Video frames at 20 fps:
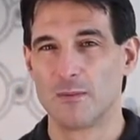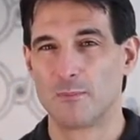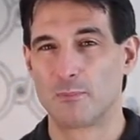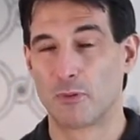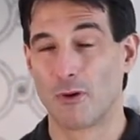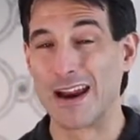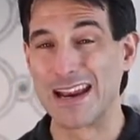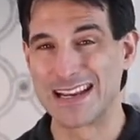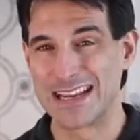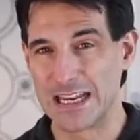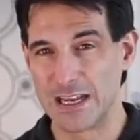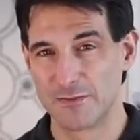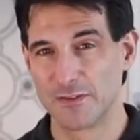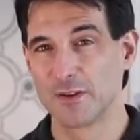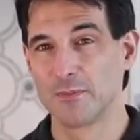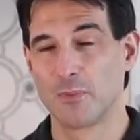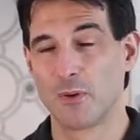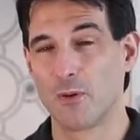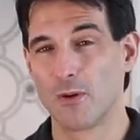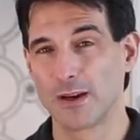
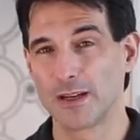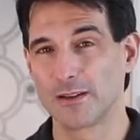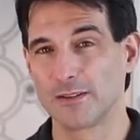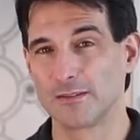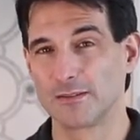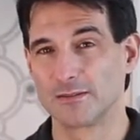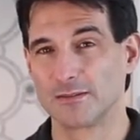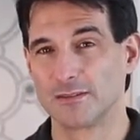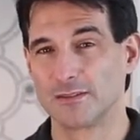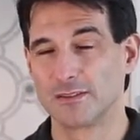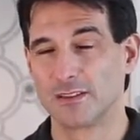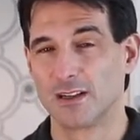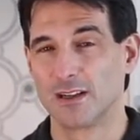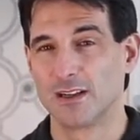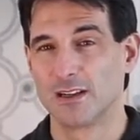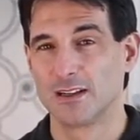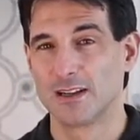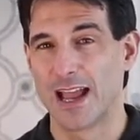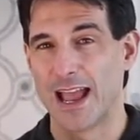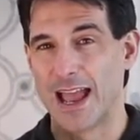break-even point
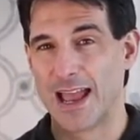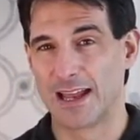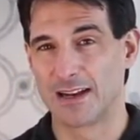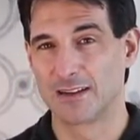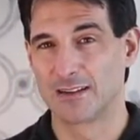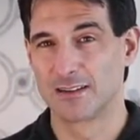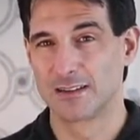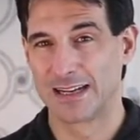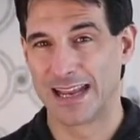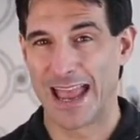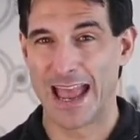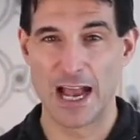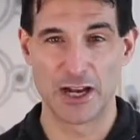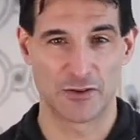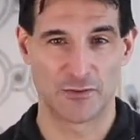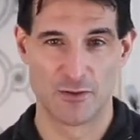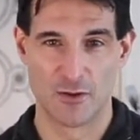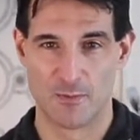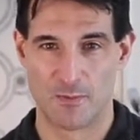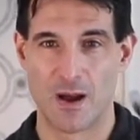and cash
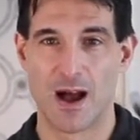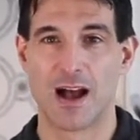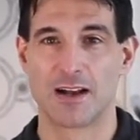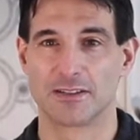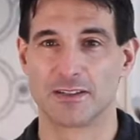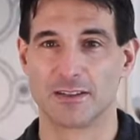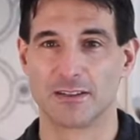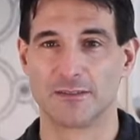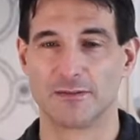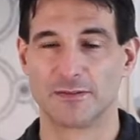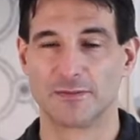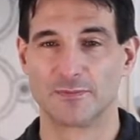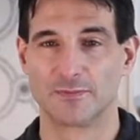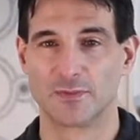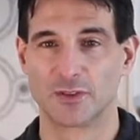flow positive.